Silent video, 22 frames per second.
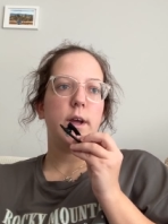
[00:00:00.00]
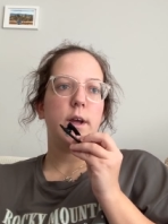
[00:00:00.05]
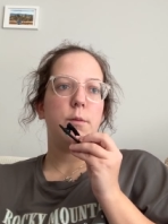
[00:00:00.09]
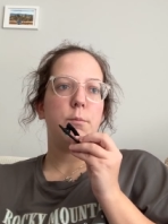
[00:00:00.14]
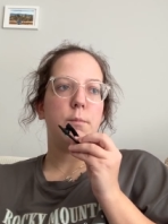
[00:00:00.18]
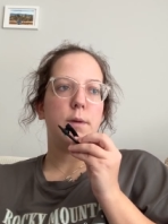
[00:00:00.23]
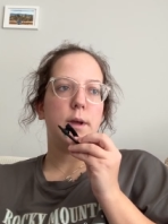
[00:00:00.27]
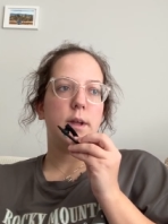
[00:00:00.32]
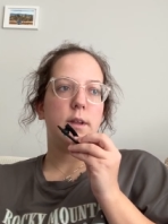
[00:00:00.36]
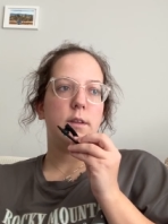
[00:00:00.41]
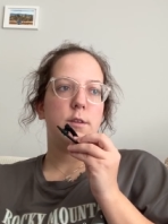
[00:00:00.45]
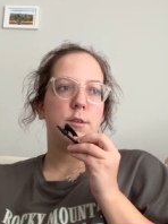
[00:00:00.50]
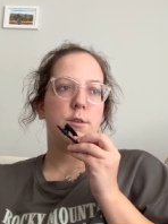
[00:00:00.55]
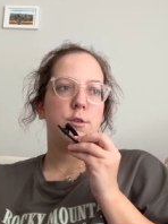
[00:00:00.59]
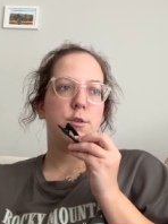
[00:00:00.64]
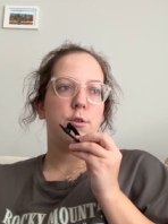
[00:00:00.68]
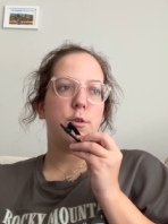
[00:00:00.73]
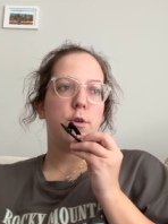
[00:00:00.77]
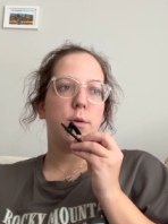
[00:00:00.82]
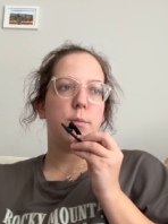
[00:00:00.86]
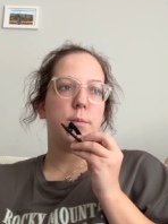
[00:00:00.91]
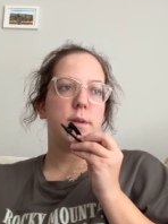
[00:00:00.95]
admits
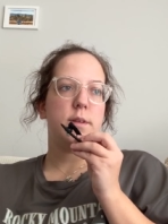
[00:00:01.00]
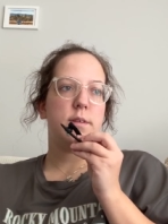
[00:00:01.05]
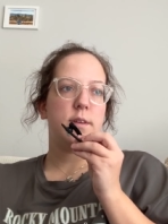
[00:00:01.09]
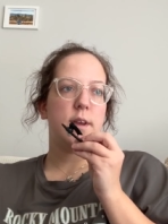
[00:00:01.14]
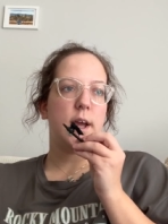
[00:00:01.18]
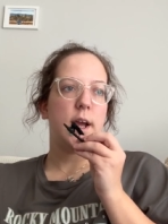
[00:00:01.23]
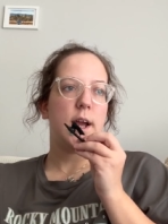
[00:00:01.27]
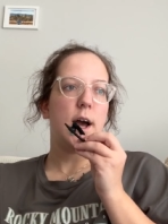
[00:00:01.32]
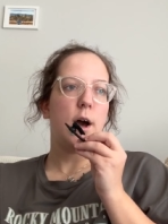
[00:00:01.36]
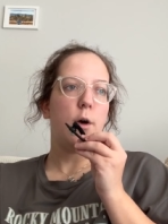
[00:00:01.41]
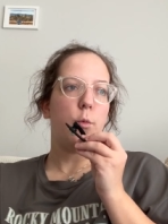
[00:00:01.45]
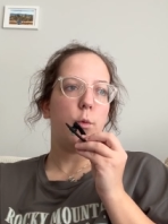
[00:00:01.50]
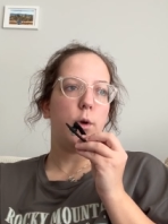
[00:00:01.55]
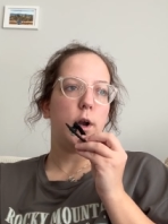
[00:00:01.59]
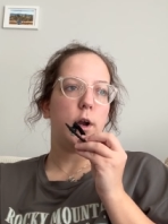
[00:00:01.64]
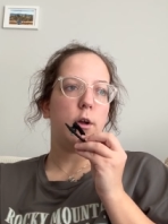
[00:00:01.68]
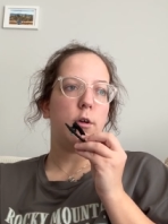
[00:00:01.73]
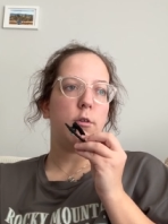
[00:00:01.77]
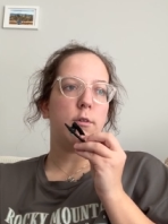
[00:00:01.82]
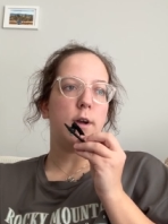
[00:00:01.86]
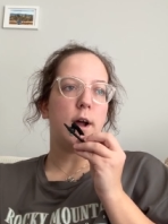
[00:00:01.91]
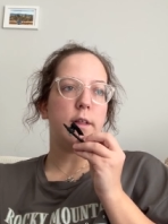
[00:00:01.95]
to a mistake at
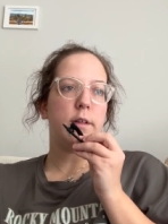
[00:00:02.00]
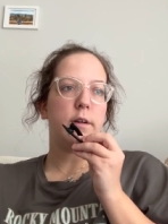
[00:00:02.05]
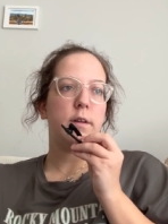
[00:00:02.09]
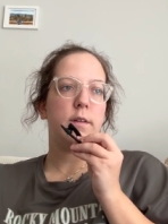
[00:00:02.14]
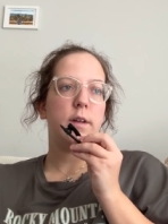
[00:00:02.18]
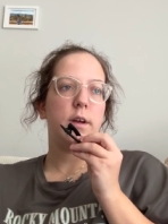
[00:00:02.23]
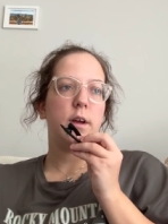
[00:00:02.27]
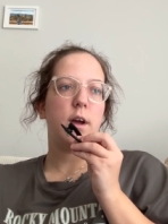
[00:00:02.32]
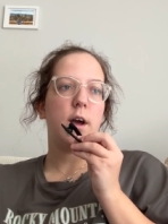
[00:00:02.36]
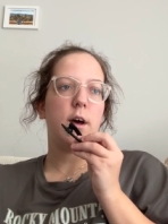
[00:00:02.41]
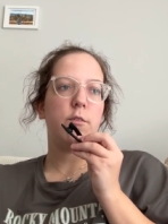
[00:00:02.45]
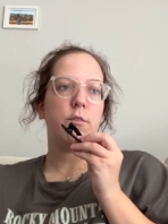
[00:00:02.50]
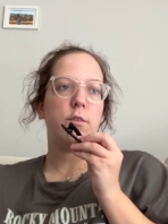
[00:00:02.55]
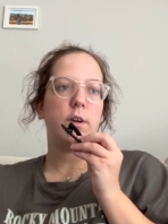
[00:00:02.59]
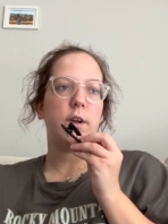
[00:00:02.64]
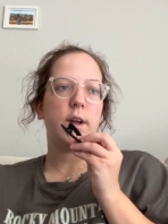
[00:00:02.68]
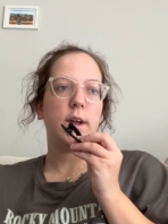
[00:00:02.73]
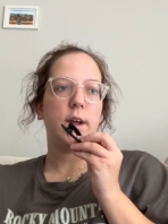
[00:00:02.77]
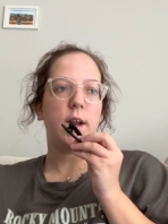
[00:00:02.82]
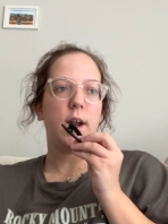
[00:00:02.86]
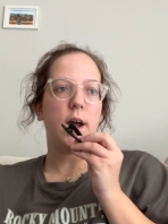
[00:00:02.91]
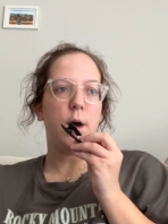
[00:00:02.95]
work rather than
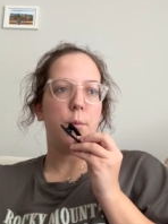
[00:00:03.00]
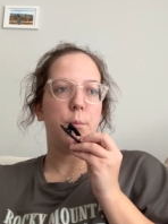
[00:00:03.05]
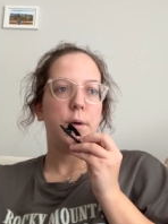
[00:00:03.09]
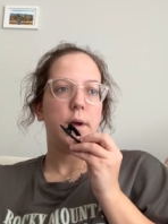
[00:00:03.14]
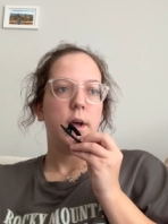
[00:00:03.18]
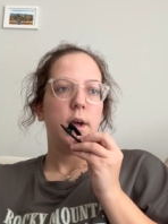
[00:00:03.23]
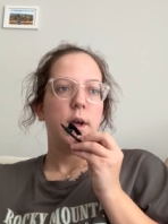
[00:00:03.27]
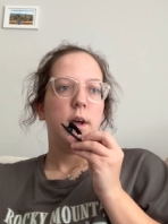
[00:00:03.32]
covering it up,